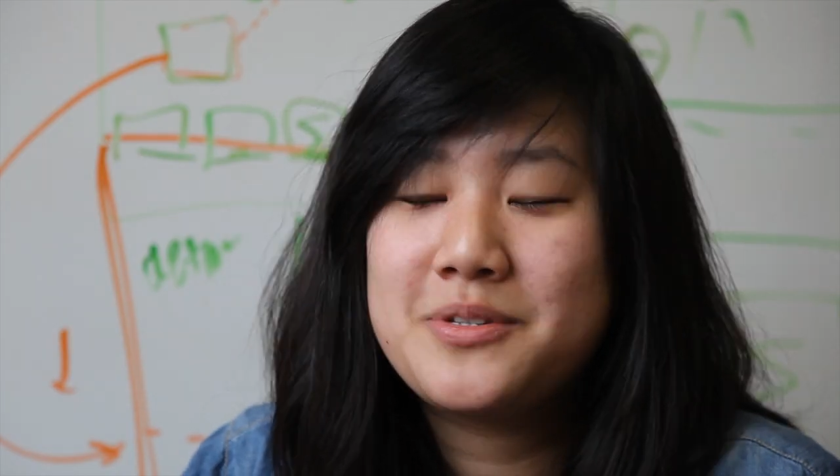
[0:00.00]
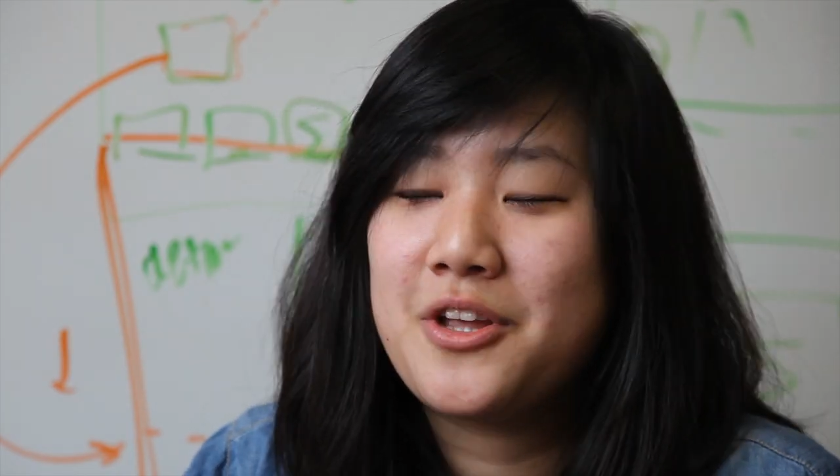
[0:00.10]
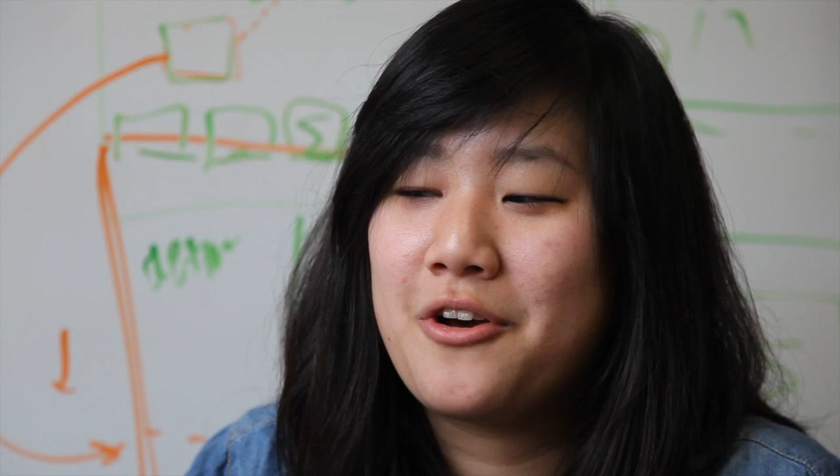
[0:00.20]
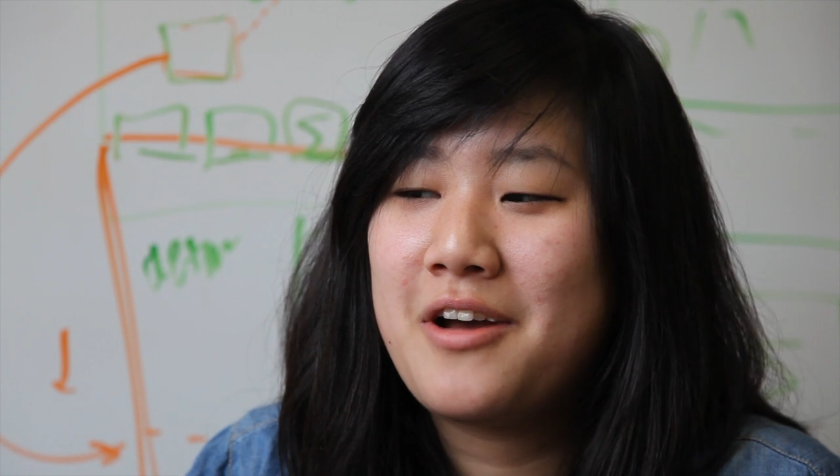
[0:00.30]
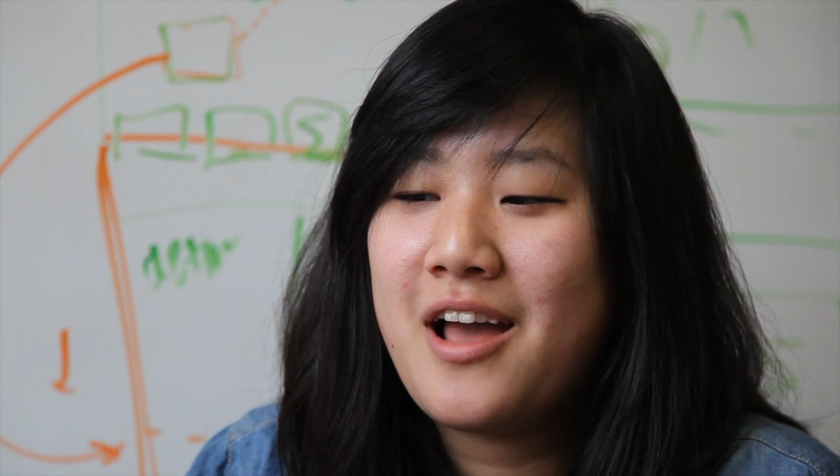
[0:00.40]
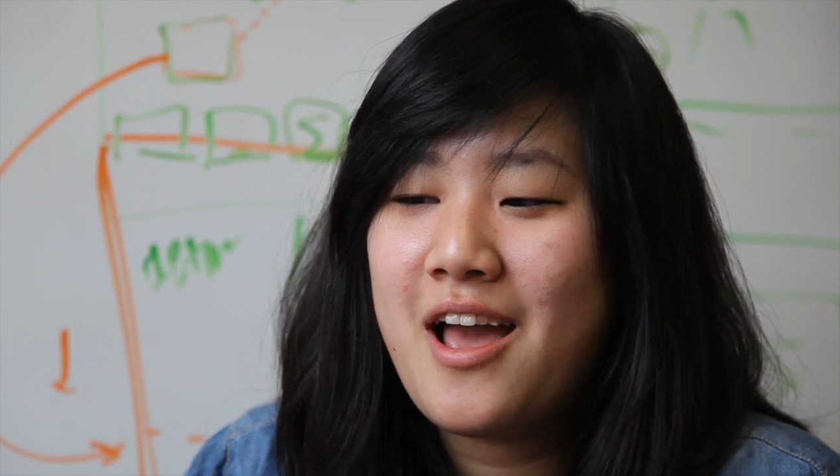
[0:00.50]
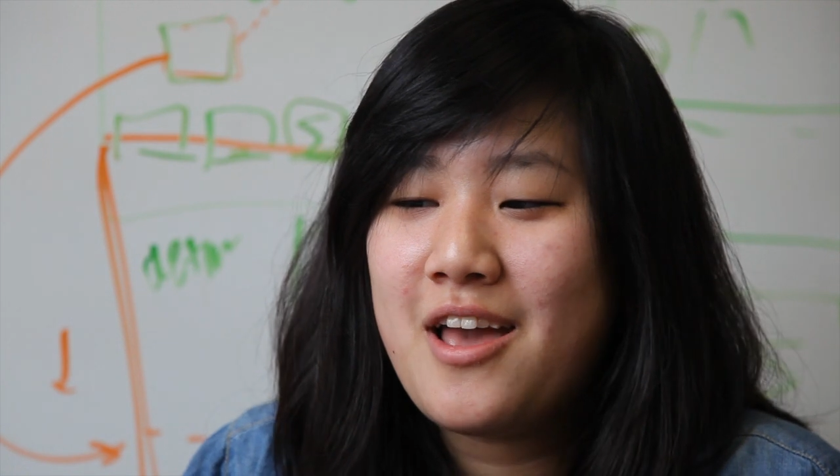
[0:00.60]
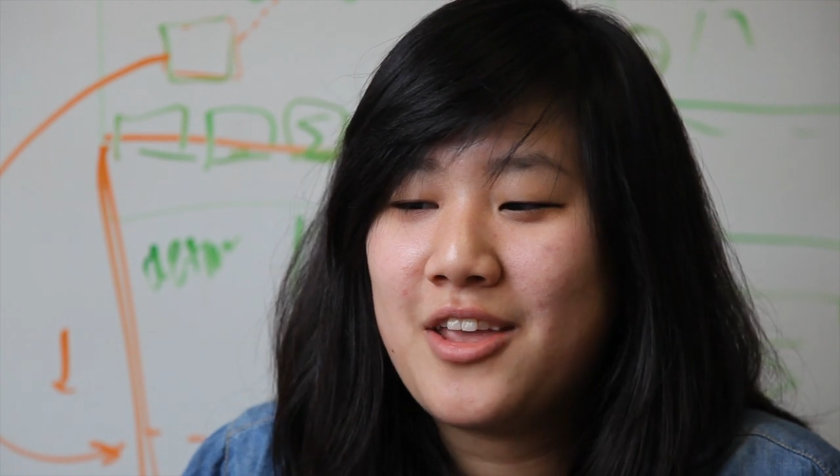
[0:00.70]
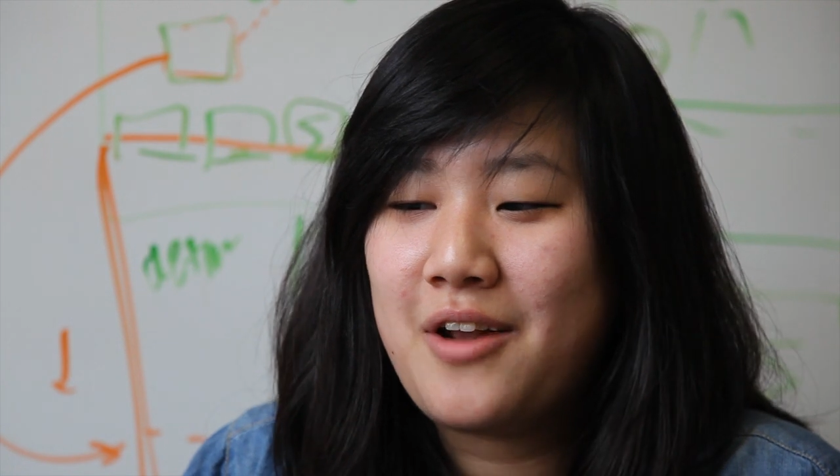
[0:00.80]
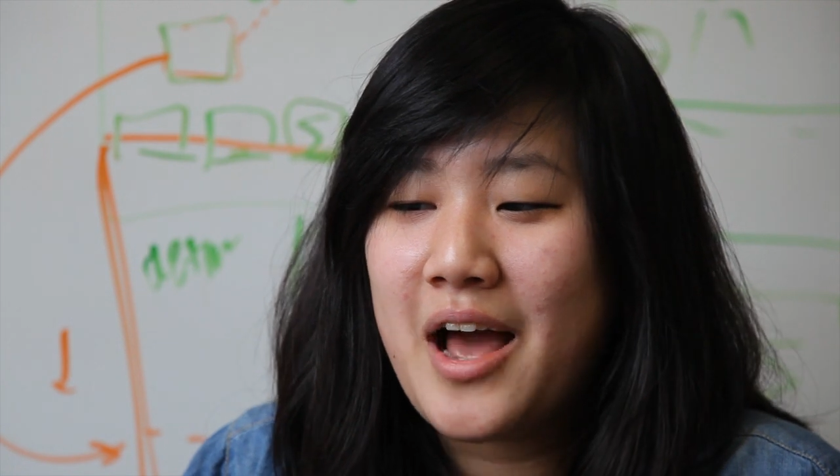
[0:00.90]
So,
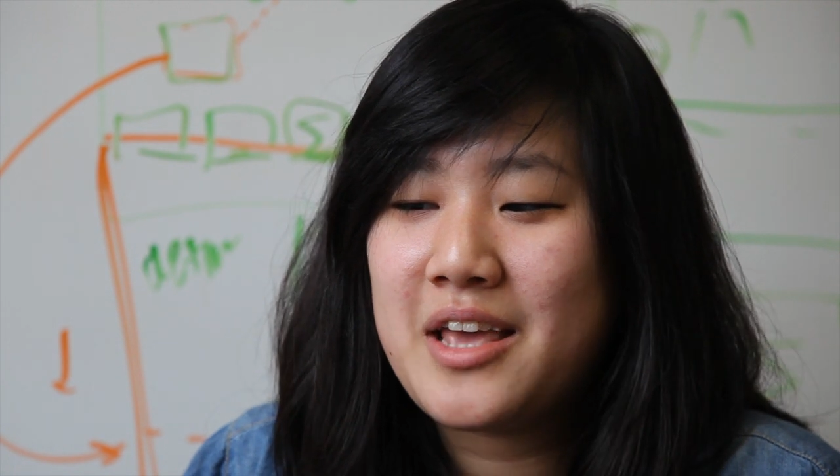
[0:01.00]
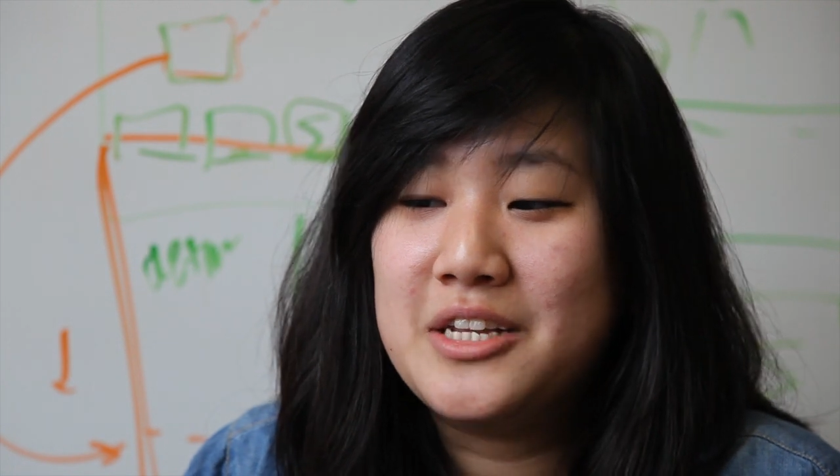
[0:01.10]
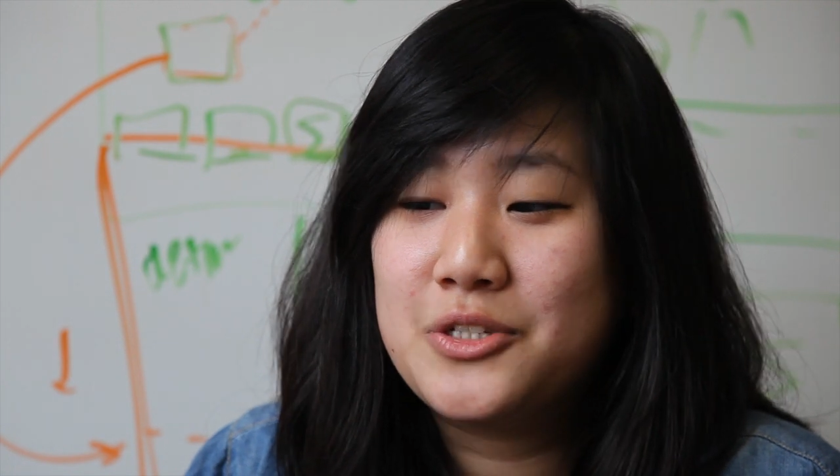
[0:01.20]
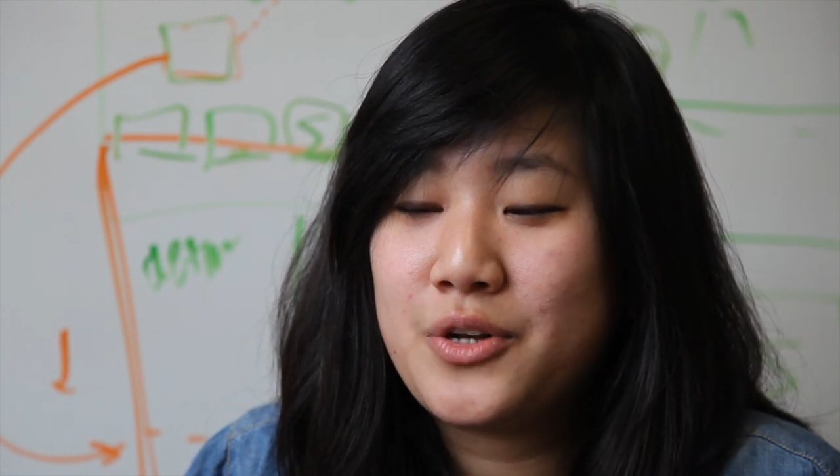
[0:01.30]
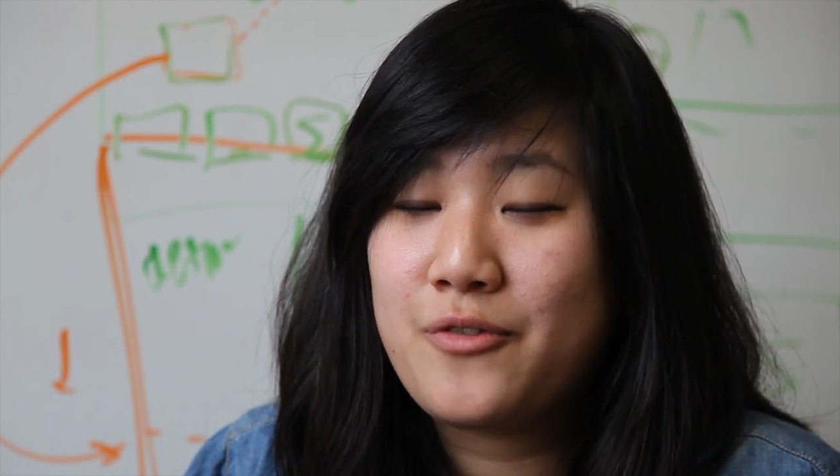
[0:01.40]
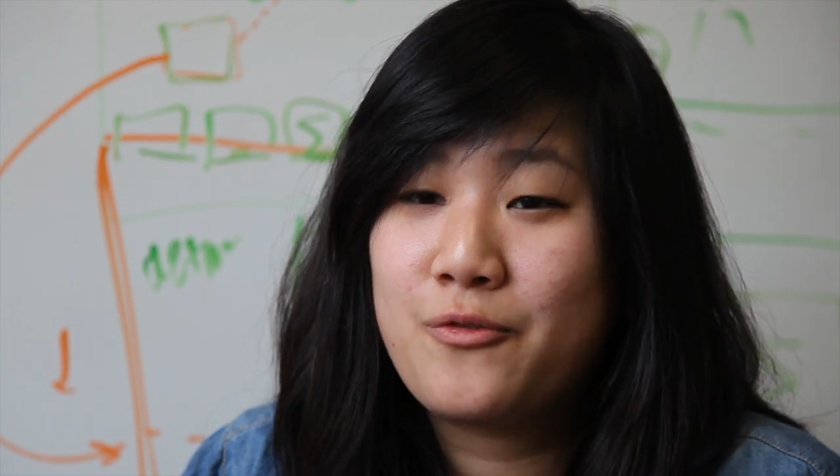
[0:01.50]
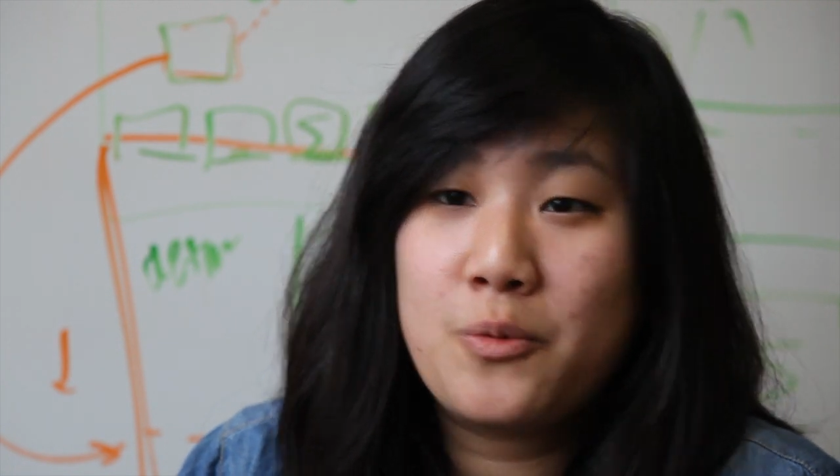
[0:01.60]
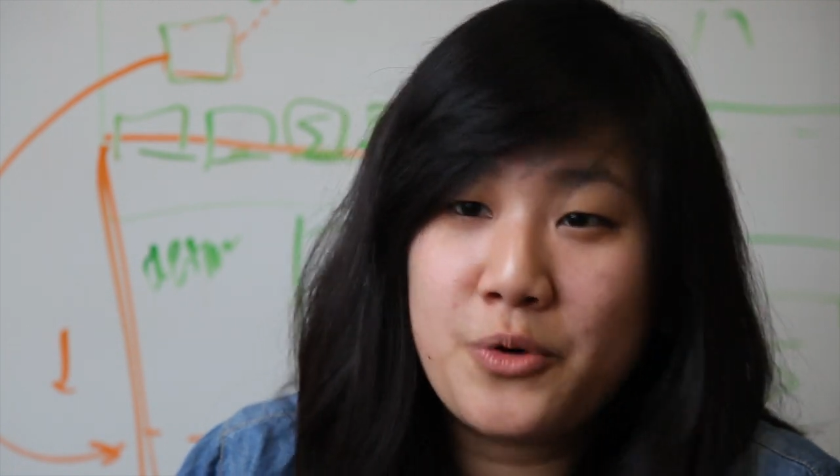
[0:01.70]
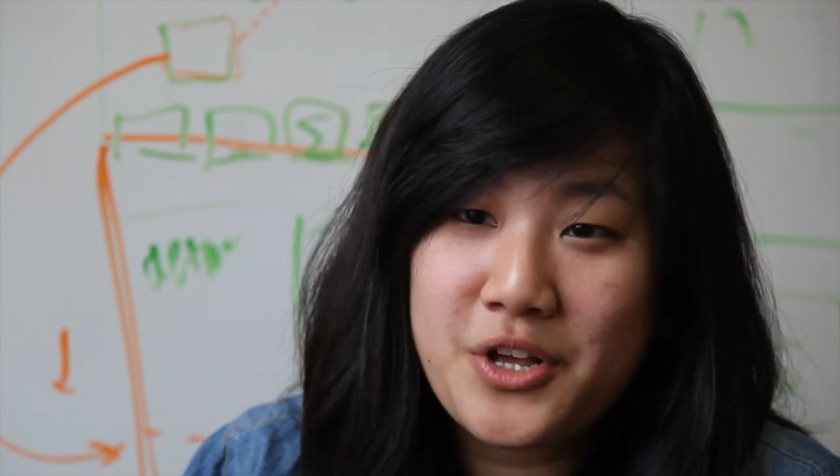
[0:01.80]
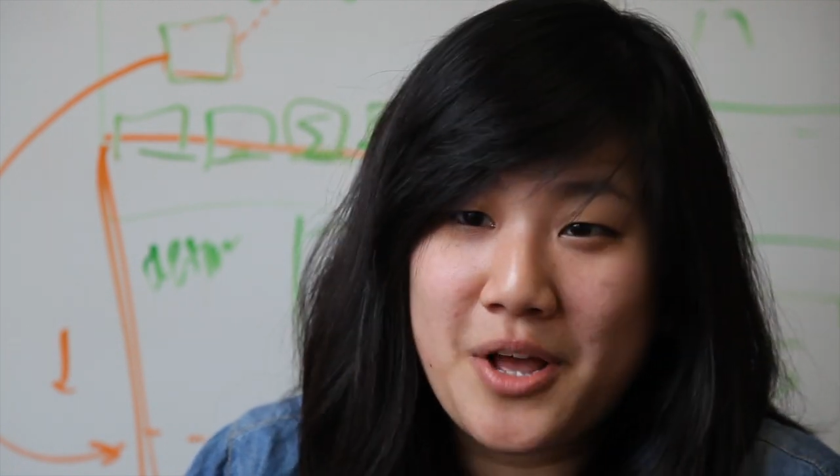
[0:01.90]
you know, I interned at
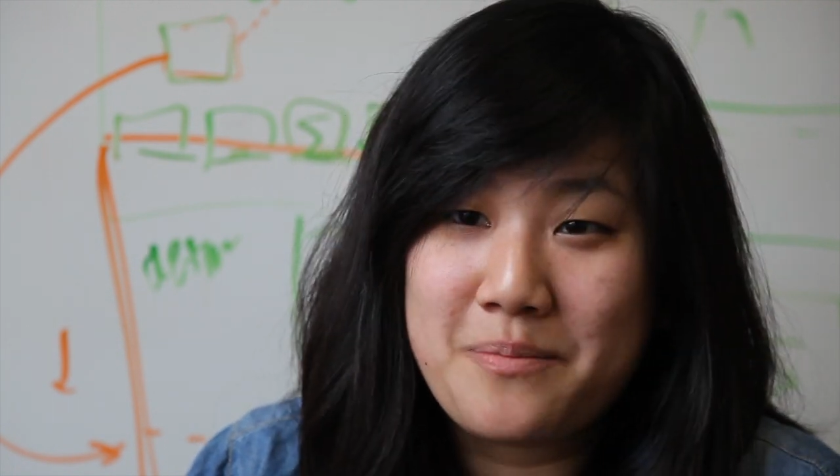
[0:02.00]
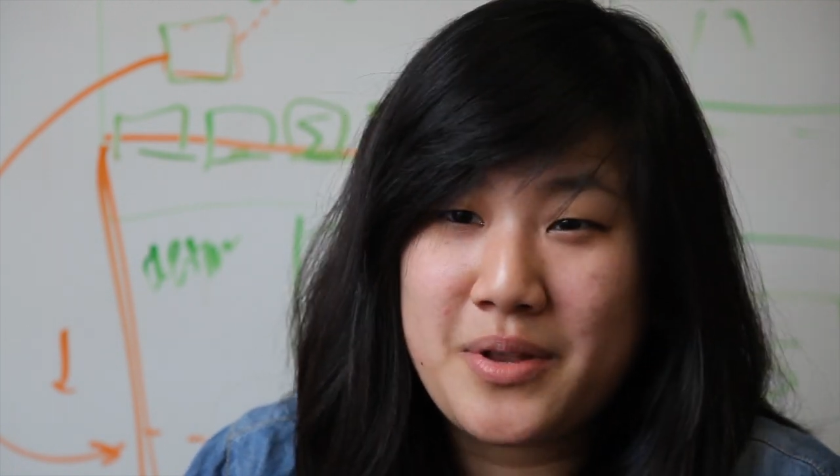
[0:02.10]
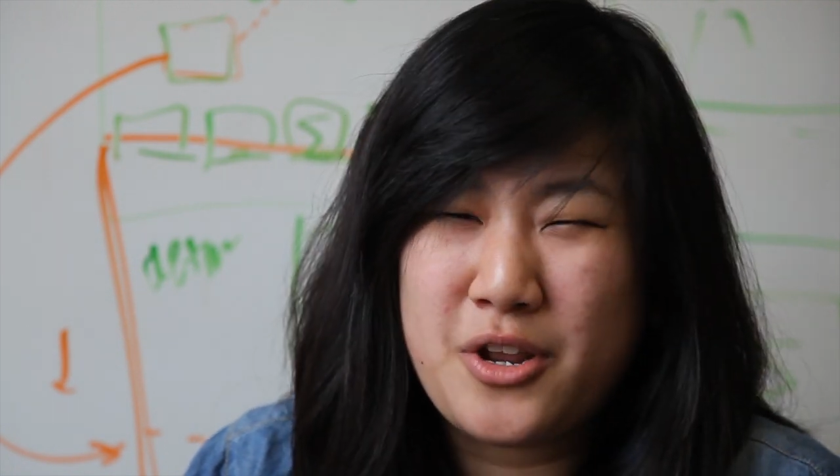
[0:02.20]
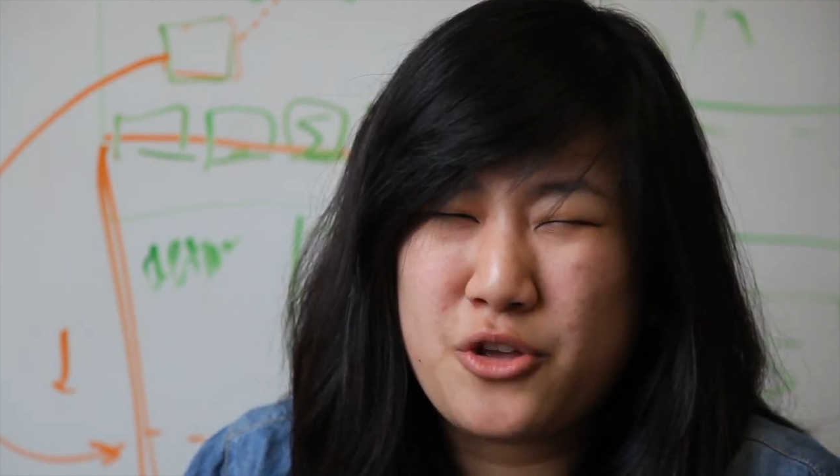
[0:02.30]
Ford Motor Company,